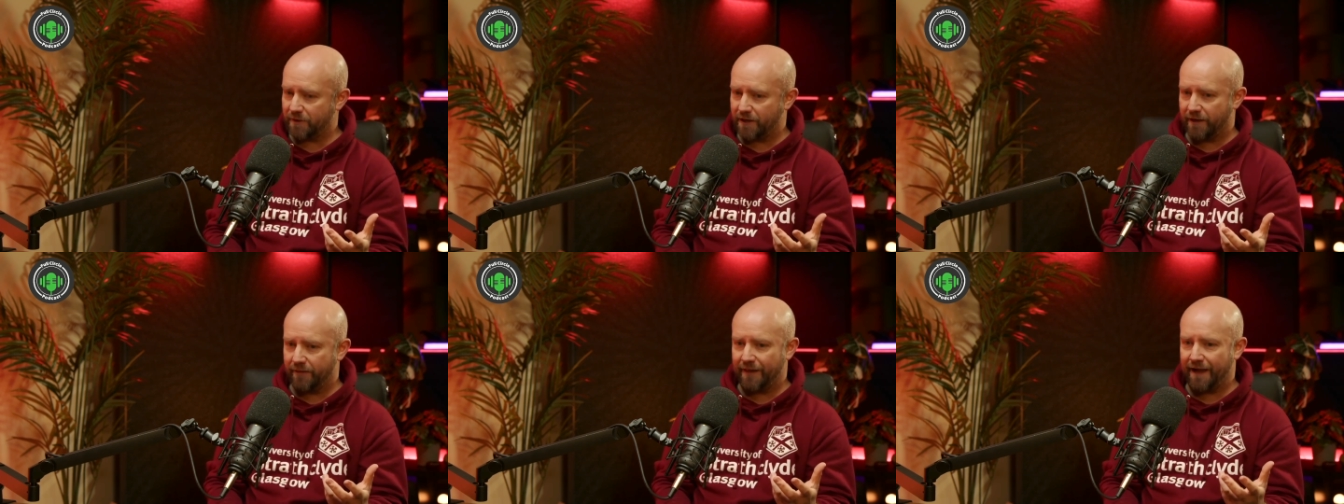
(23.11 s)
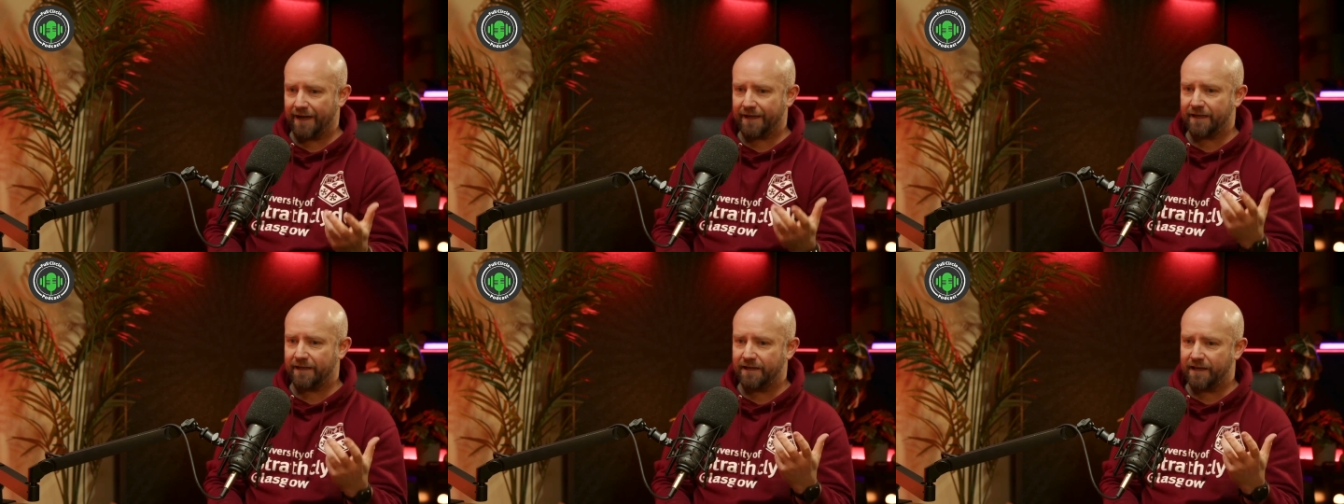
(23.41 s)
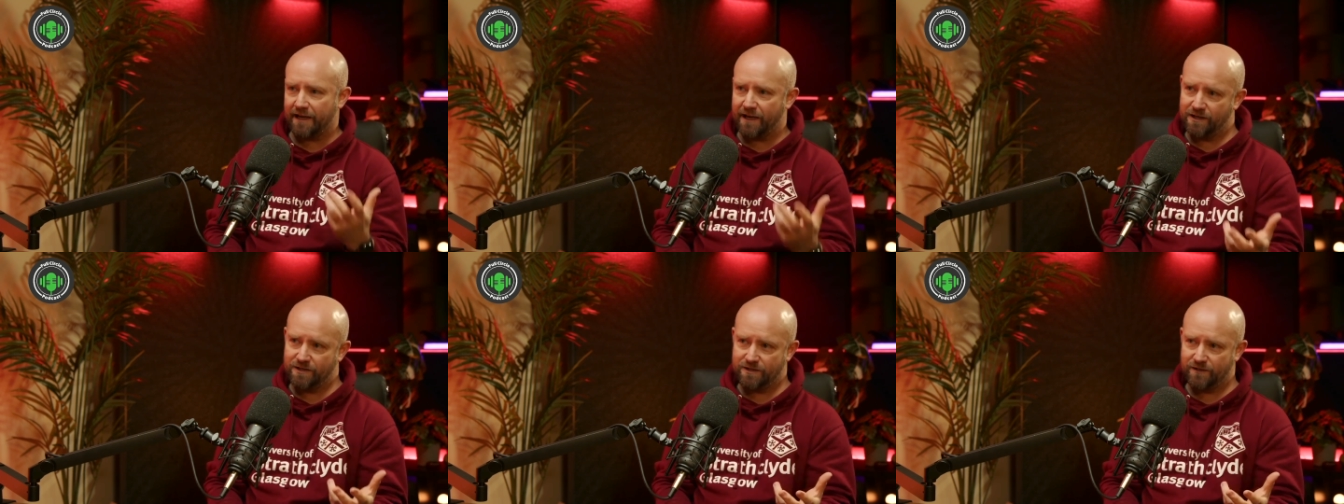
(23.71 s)
and that can
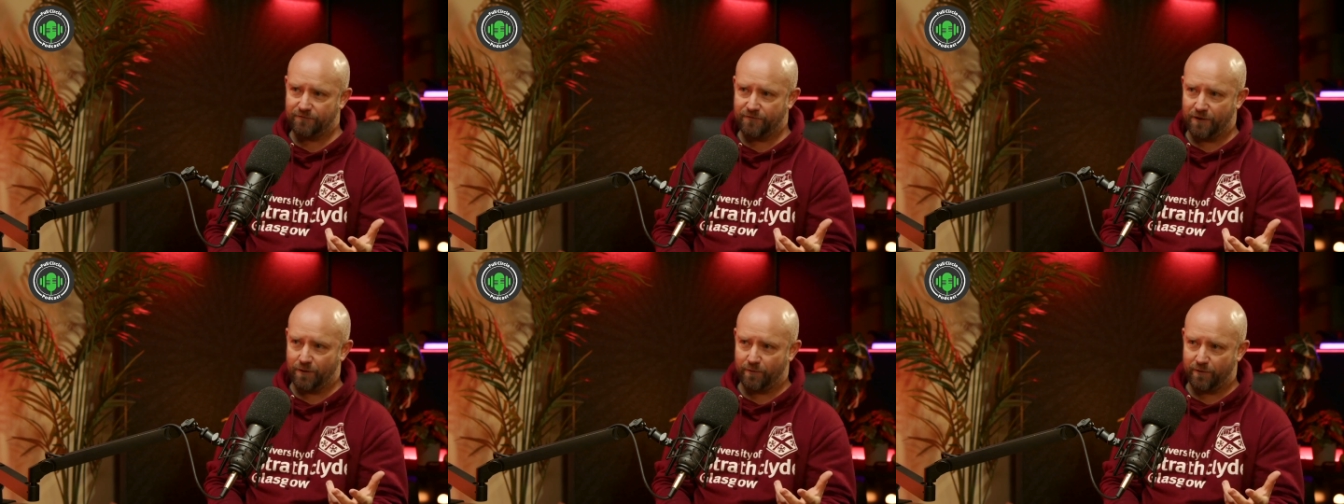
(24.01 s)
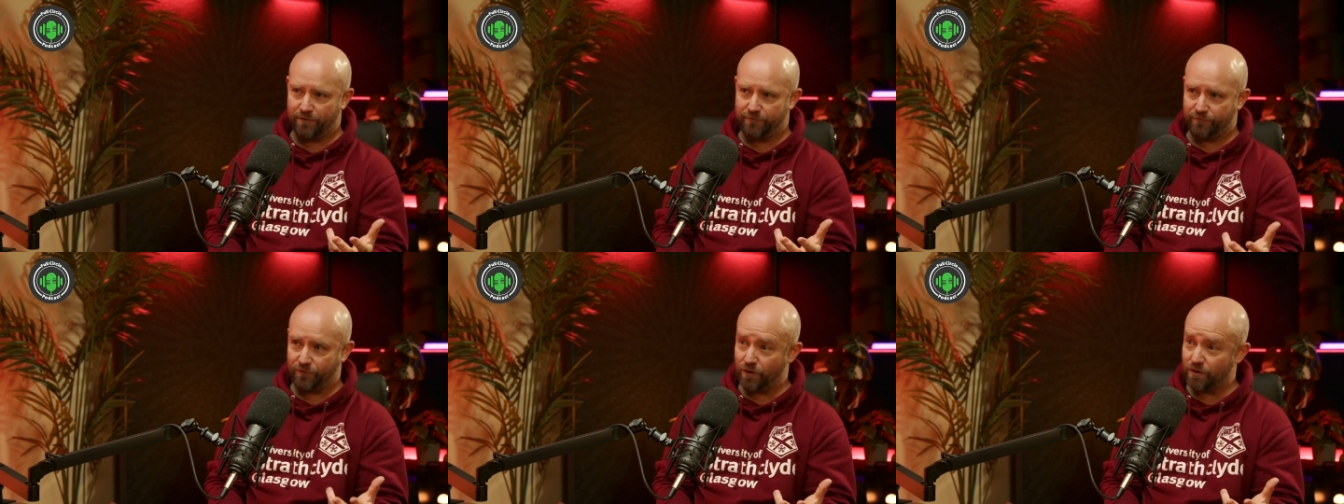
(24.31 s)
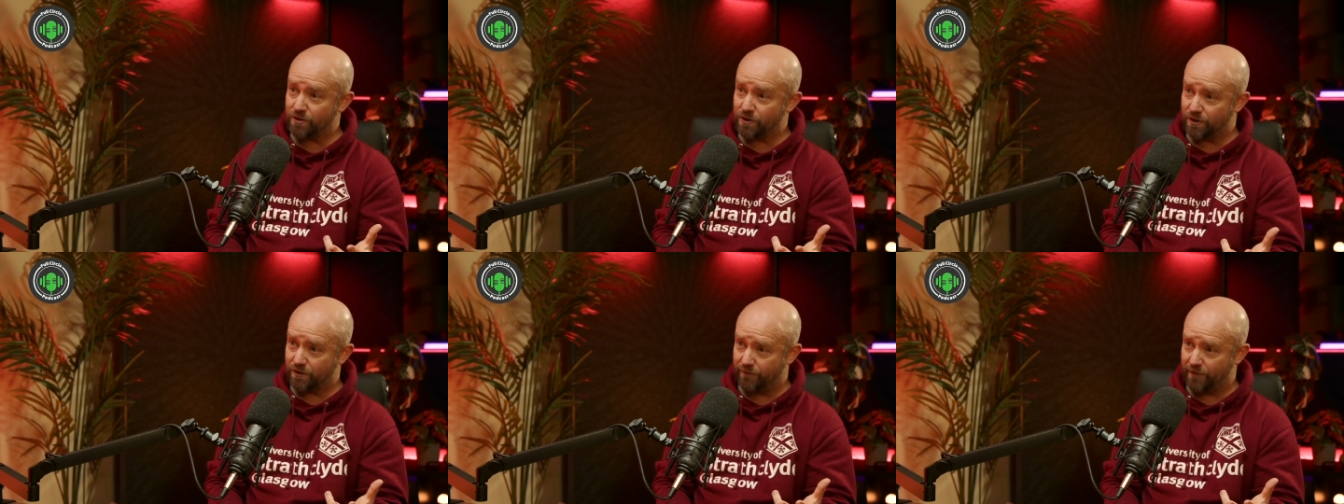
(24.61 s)
interfere with
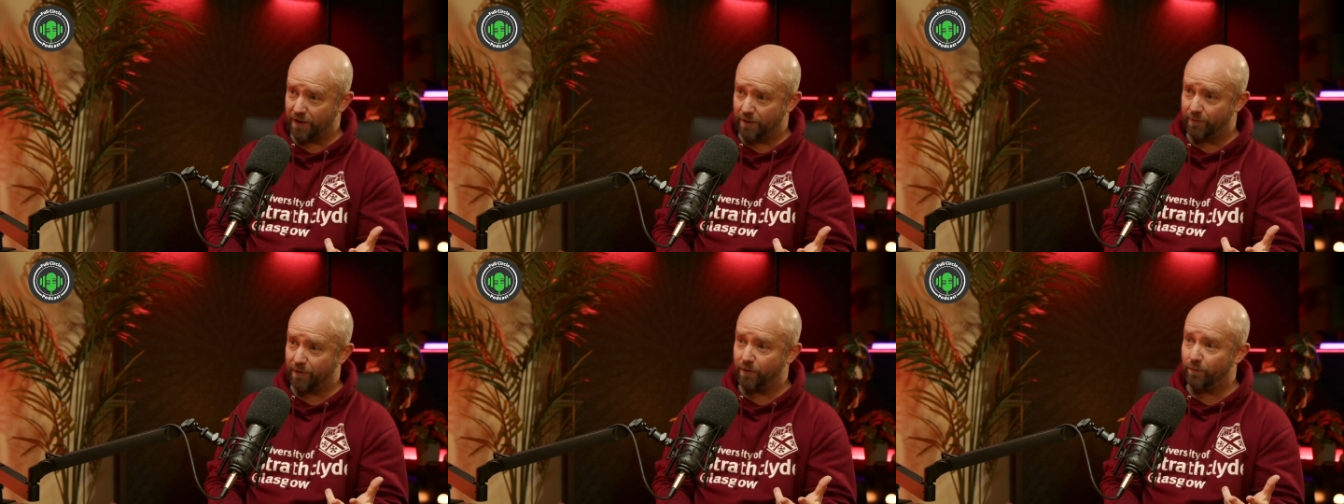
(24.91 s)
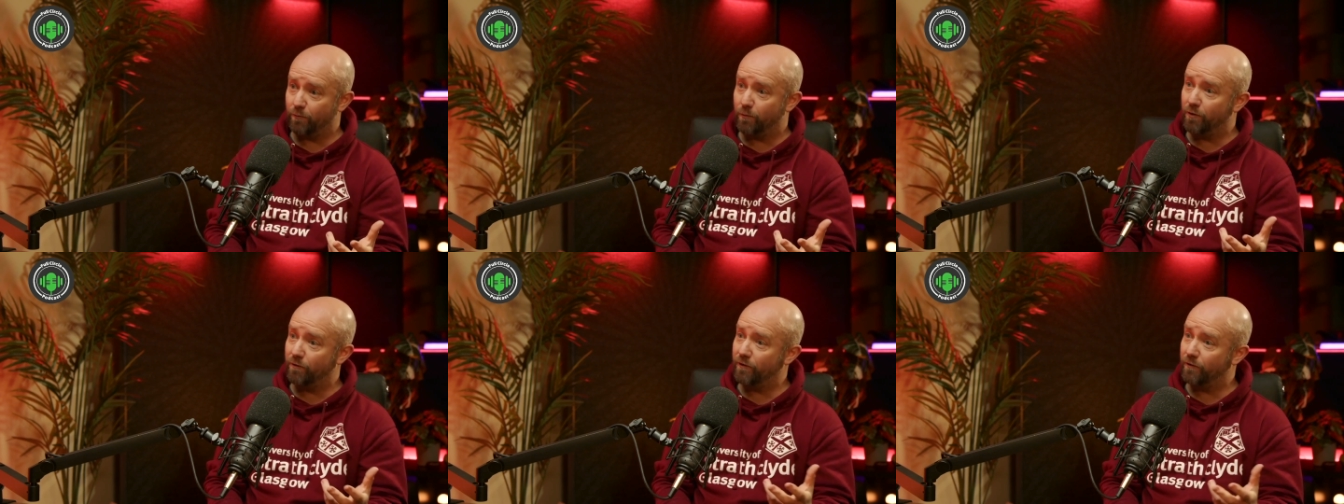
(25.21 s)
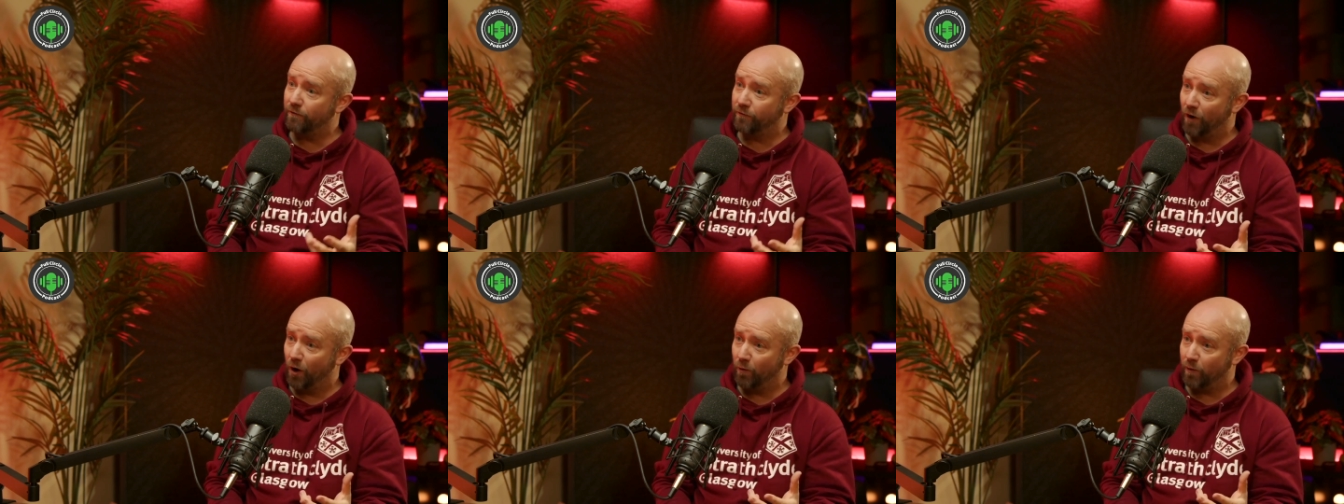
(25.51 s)
future development
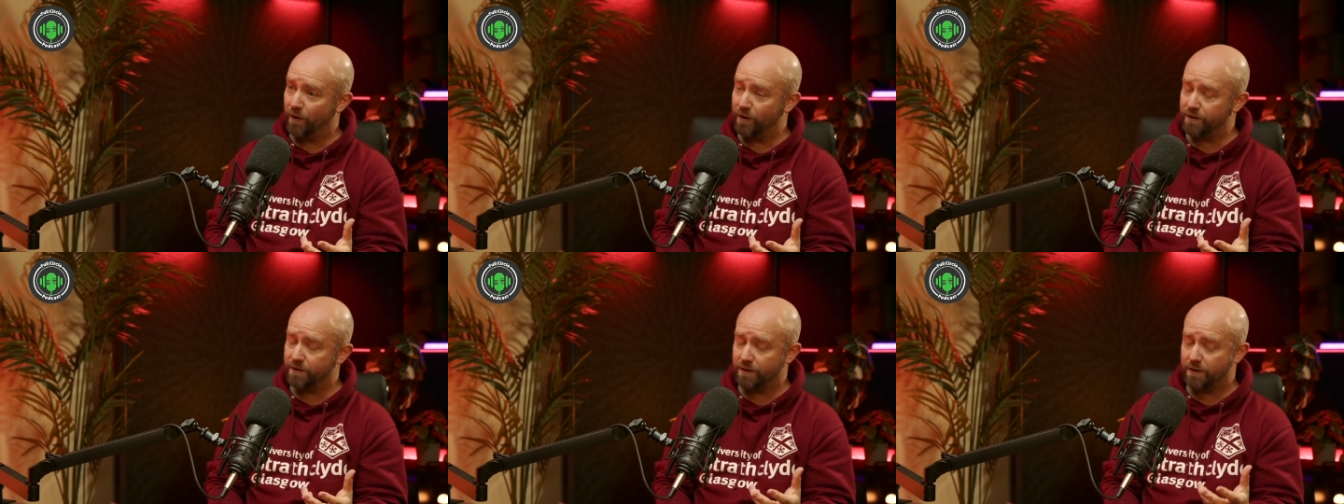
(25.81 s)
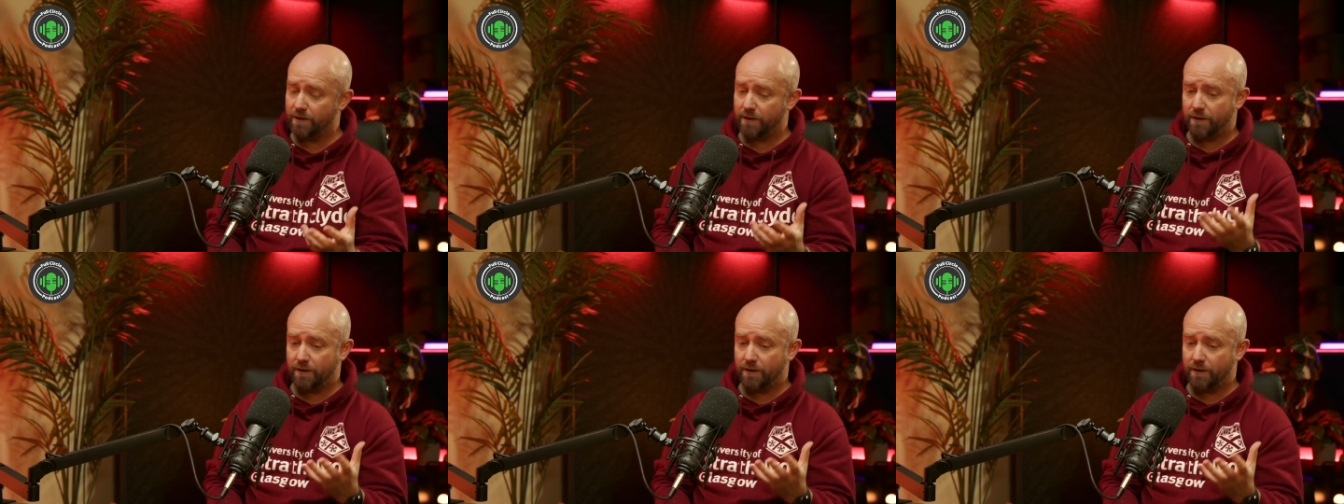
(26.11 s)
moving forward.